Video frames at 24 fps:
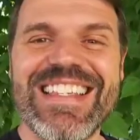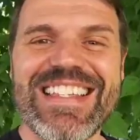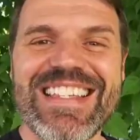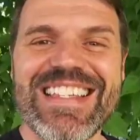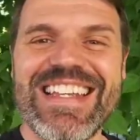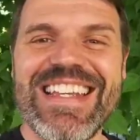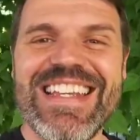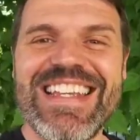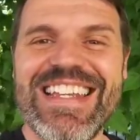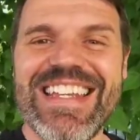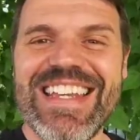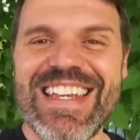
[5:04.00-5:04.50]

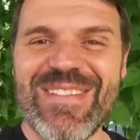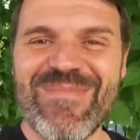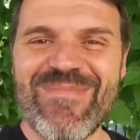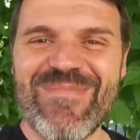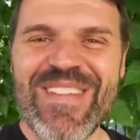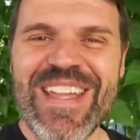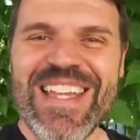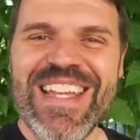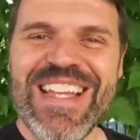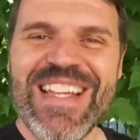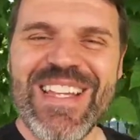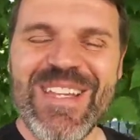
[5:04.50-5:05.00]
leading.
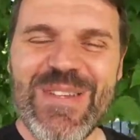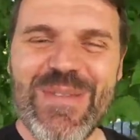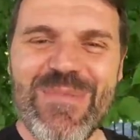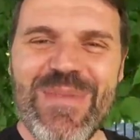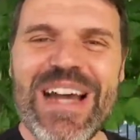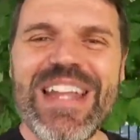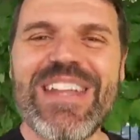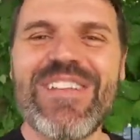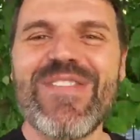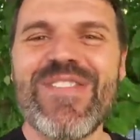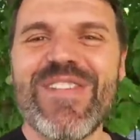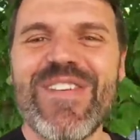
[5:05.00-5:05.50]
You
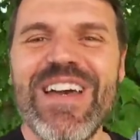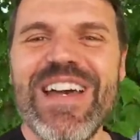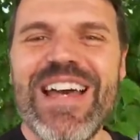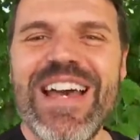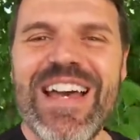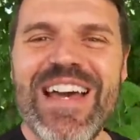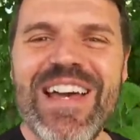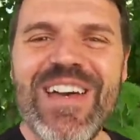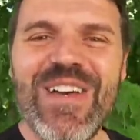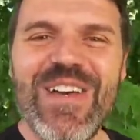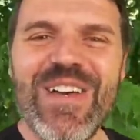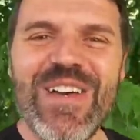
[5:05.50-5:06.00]
might
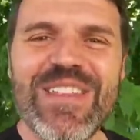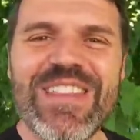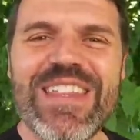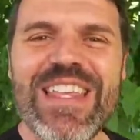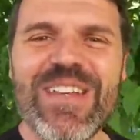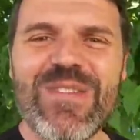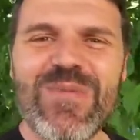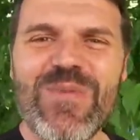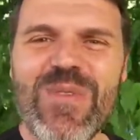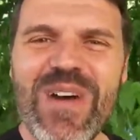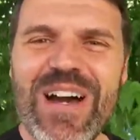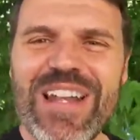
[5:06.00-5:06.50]
have heard
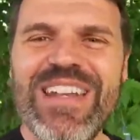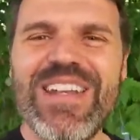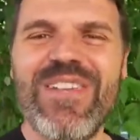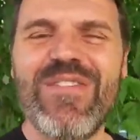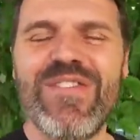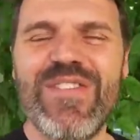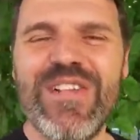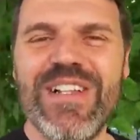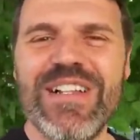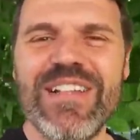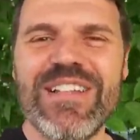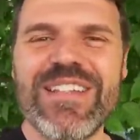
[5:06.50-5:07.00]
that
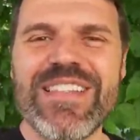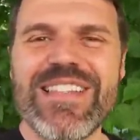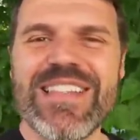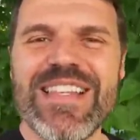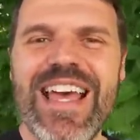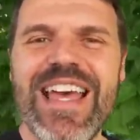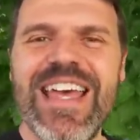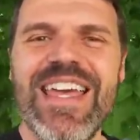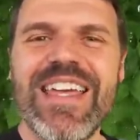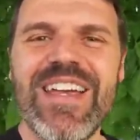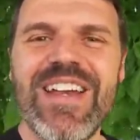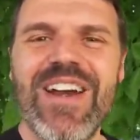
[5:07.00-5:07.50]
wonderful
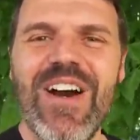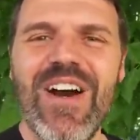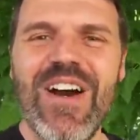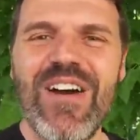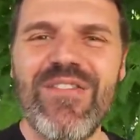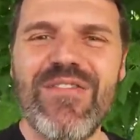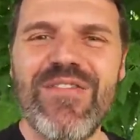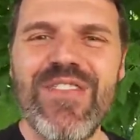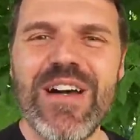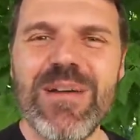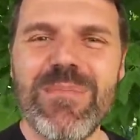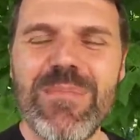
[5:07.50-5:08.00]
saying
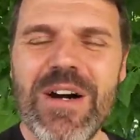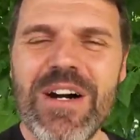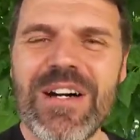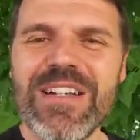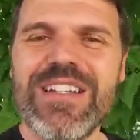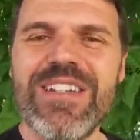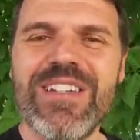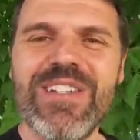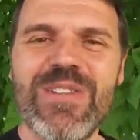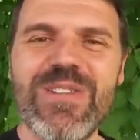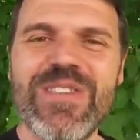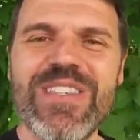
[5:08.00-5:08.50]
of
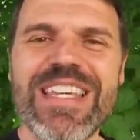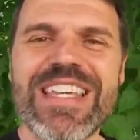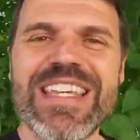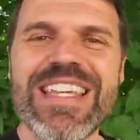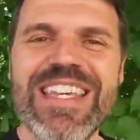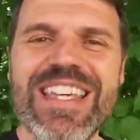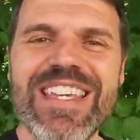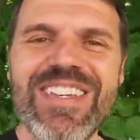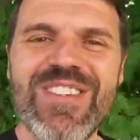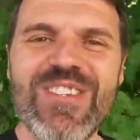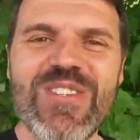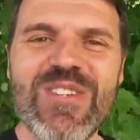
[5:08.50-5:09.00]
Martin Luther
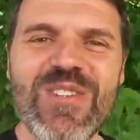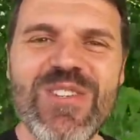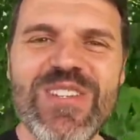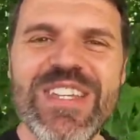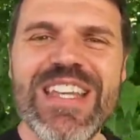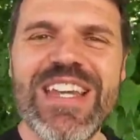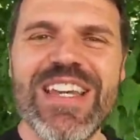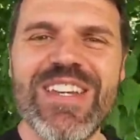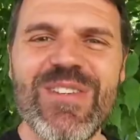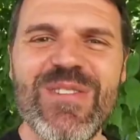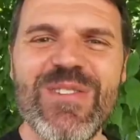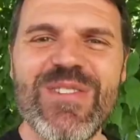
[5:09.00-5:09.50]
King
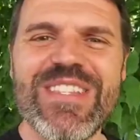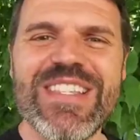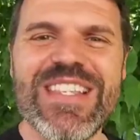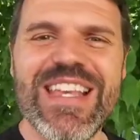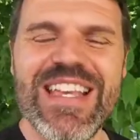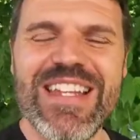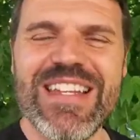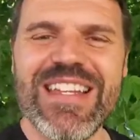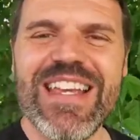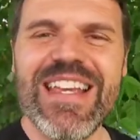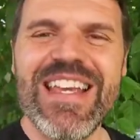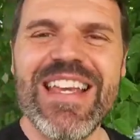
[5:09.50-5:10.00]
Jr., who
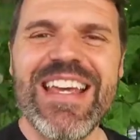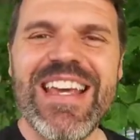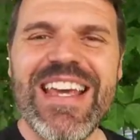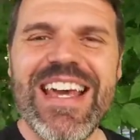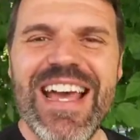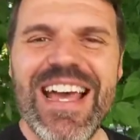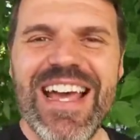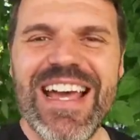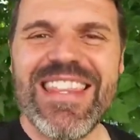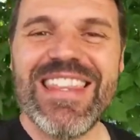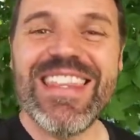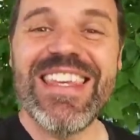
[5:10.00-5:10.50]
said,
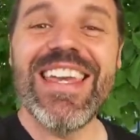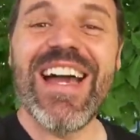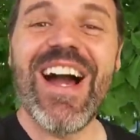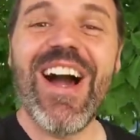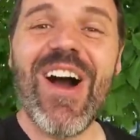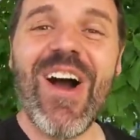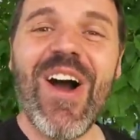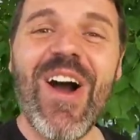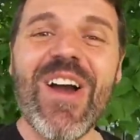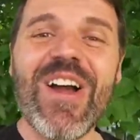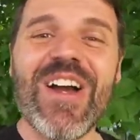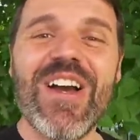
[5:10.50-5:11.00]
the
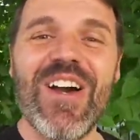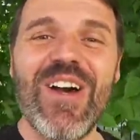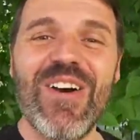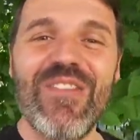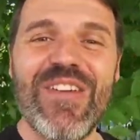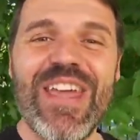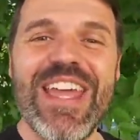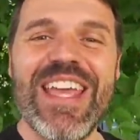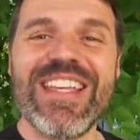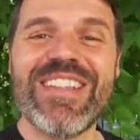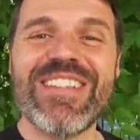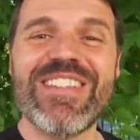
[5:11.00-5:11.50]
arc
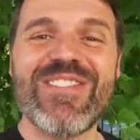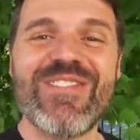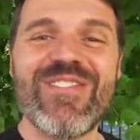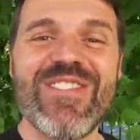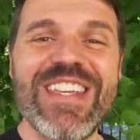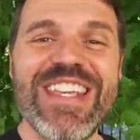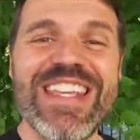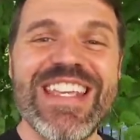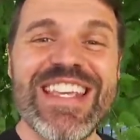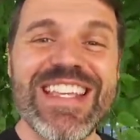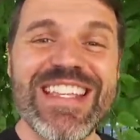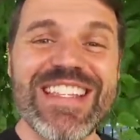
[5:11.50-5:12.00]
of
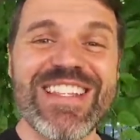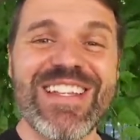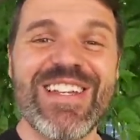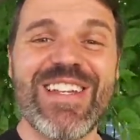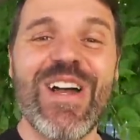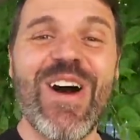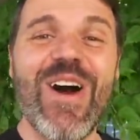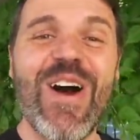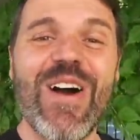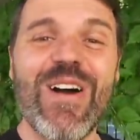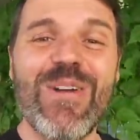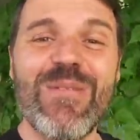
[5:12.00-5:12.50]
history is
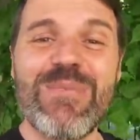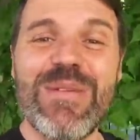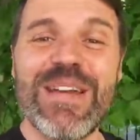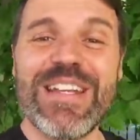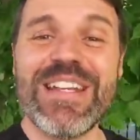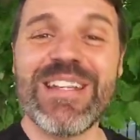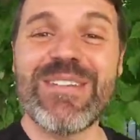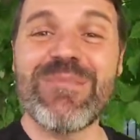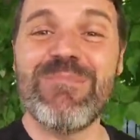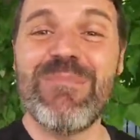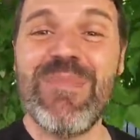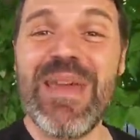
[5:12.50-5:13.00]
long, but
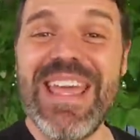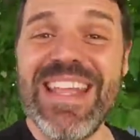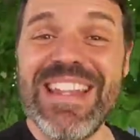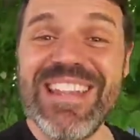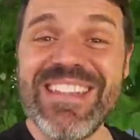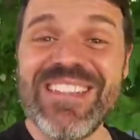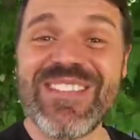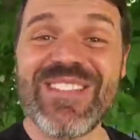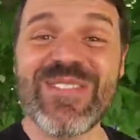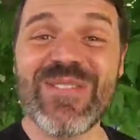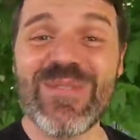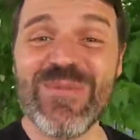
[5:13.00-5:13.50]
it
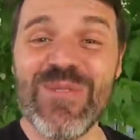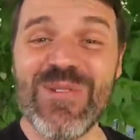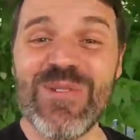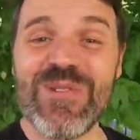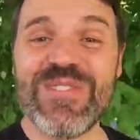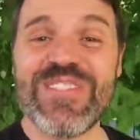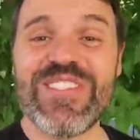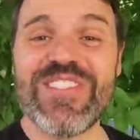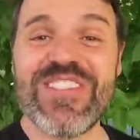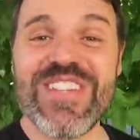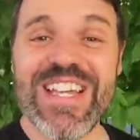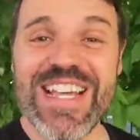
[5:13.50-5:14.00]
bends
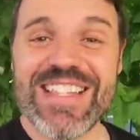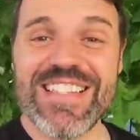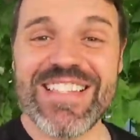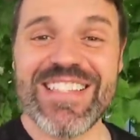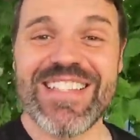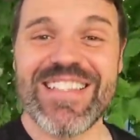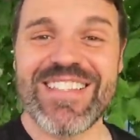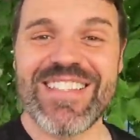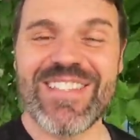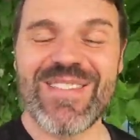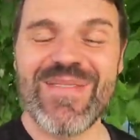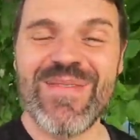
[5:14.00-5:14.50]
towards
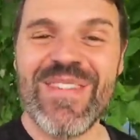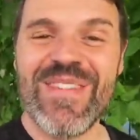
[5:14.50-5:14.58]
justice.